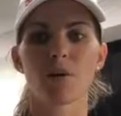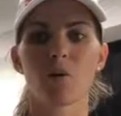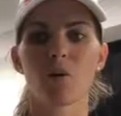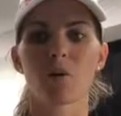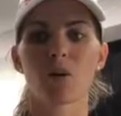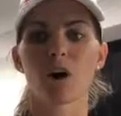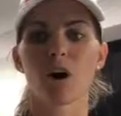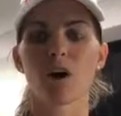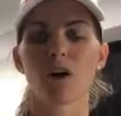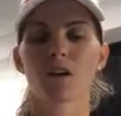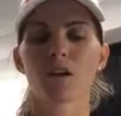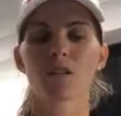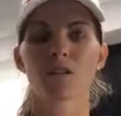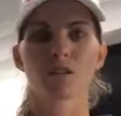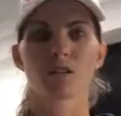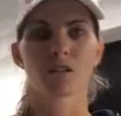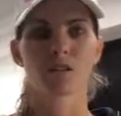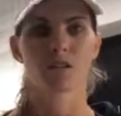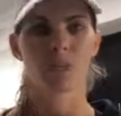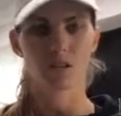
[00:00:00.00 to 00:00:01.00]

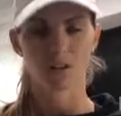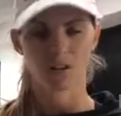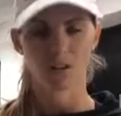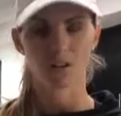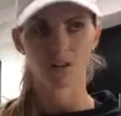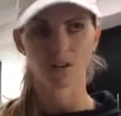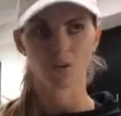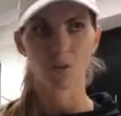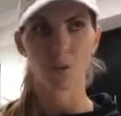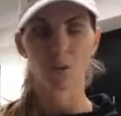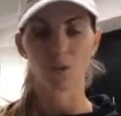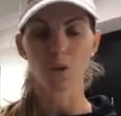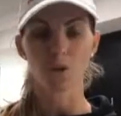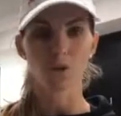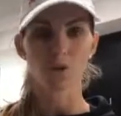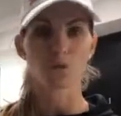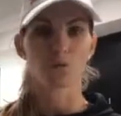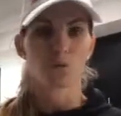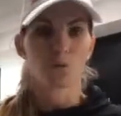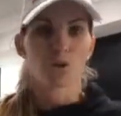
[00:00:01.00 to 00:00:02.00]
only
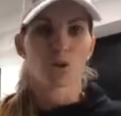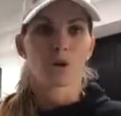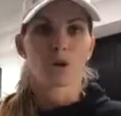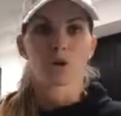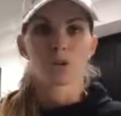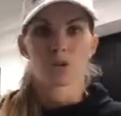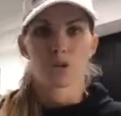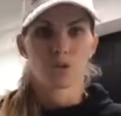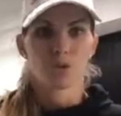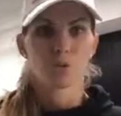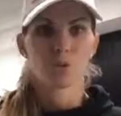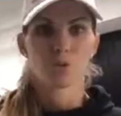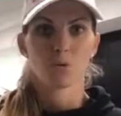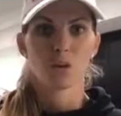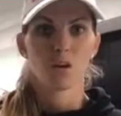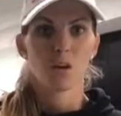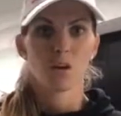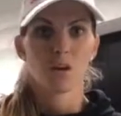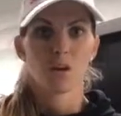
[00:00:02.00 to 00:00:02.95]
use 1 or 2